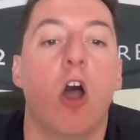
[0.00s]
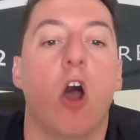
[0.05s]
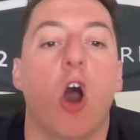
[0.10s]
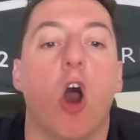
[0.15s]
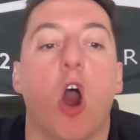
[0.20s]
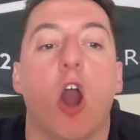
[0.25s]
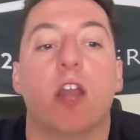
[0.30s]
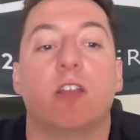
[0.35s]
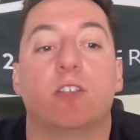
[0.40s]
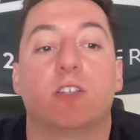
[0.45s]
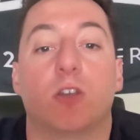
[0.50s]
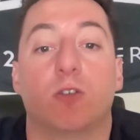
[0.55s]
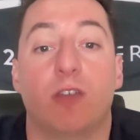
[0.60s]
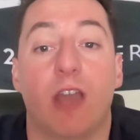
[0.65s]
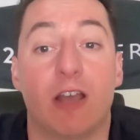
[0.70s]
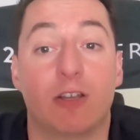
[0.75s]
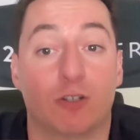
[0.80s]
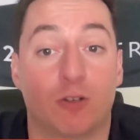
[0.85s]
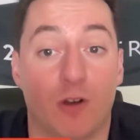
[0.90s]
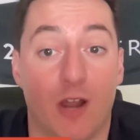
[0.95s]
All right, so
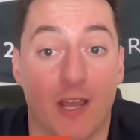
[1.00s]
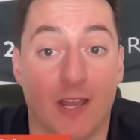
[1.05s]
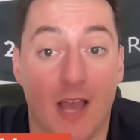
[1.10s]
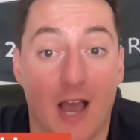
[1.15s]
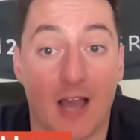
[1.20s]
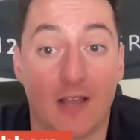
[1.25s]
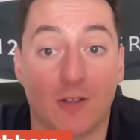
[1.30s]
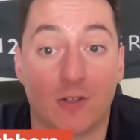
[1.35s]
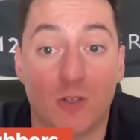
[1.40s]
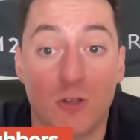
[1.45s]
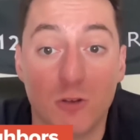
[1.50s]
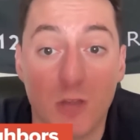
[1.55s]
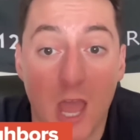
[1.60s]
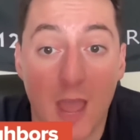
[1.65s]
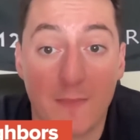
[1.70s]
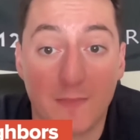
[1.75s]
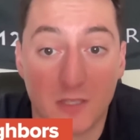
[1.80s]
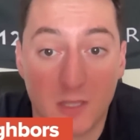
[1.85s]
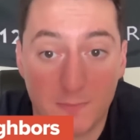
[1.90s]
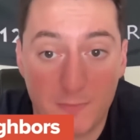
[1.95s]
yesterday, guys, 2
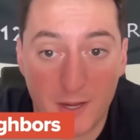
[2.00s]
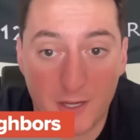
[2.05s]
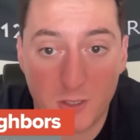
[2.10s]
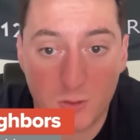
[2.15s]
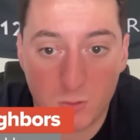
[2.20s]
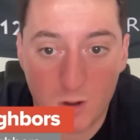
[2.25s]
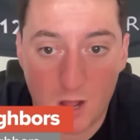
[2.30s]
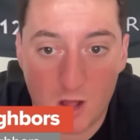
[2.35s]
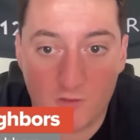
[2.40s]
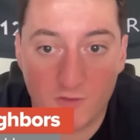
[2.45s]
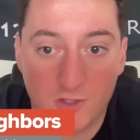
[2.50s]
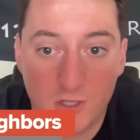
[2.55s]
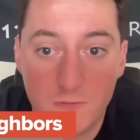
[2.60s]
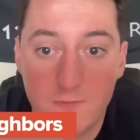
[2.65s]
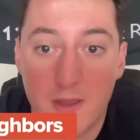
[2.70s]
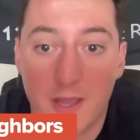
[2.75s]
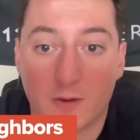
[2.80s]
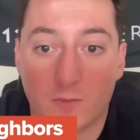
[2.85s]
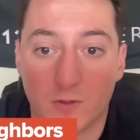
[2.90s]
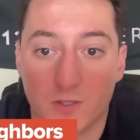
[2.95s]
games in the Big 12, 2
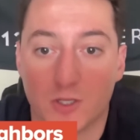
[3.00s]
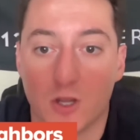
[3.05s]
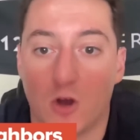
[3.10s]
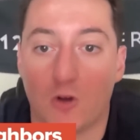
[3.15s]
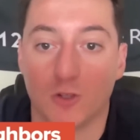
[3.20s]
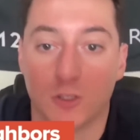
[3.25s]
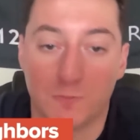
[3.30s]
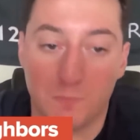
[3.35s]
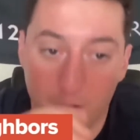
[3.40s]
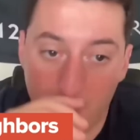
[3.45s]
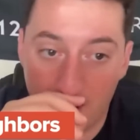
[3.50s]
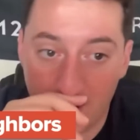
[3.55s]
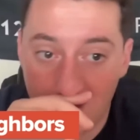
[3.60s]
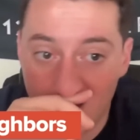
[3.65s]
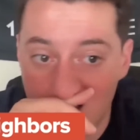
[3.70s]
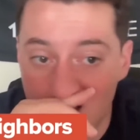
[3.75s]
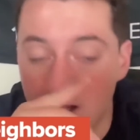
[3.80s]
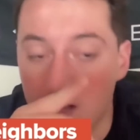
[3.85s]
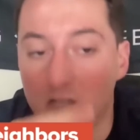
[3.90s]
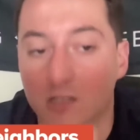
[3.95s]
big results, but
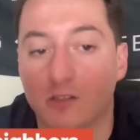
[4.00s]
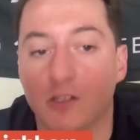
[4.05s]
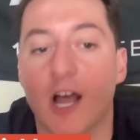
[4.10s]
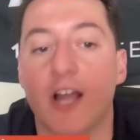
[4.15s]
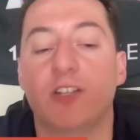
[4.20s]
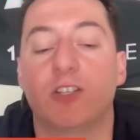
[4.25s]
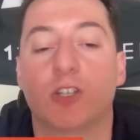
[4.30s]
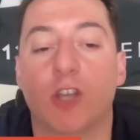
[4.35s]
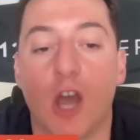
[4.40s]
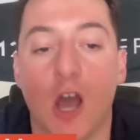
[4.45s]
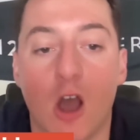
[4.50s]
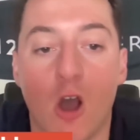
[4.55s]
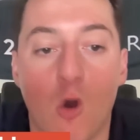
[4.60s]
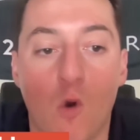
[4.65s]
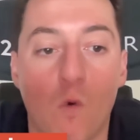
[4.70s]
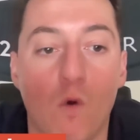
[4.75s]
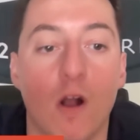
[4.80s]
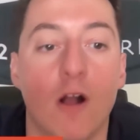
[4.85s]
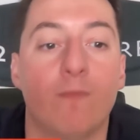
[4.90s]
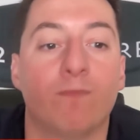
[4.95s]
let's
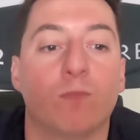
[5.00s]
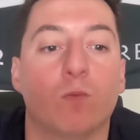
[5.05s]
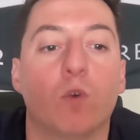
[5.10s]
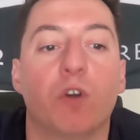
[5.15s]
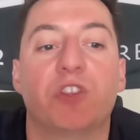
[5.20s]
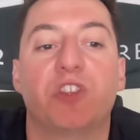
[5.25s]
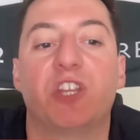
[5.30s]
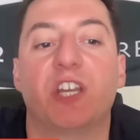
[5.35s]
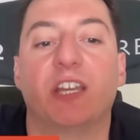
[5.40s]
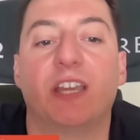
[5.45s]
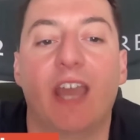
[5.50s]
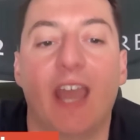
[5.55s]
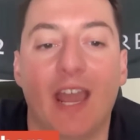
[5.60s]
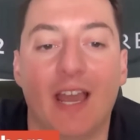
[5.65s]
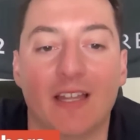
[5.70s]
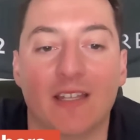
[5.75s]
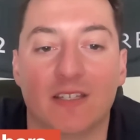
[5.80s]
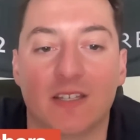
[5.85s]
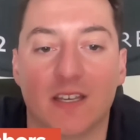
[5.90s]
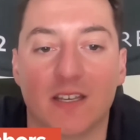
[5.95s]
go with the
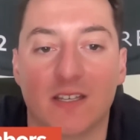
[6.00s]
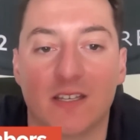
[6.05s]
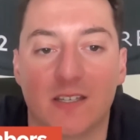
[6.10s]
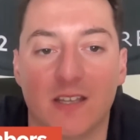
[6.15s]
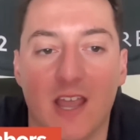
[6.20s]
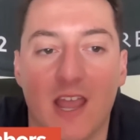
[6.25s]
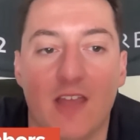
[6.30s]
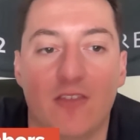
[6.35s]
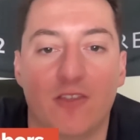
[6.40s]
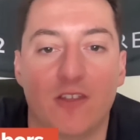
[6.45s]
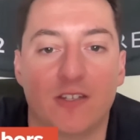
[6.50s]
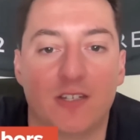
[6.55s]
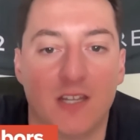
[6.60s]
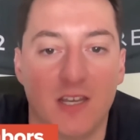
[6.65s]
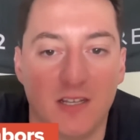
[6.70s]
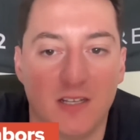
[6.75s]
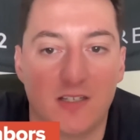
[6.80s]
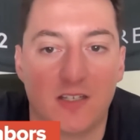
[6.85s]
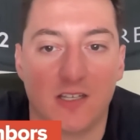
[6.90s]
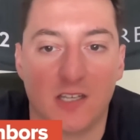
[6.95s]
Kansas and the
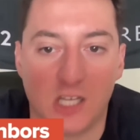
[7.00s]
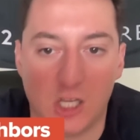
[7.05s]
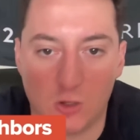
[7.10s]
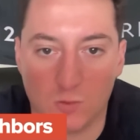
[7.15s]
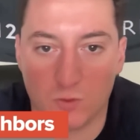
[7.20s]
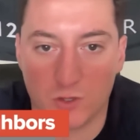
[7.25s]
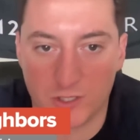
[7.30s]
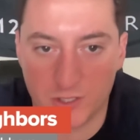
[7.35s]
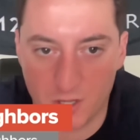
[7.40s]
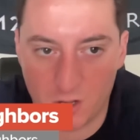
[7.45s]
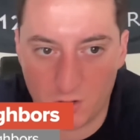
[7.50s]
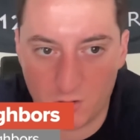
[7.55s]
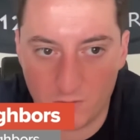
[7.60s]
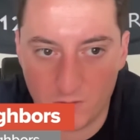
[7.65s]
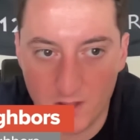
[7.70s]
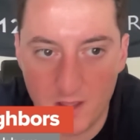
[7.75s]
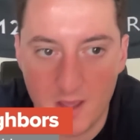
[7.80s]
TCU result.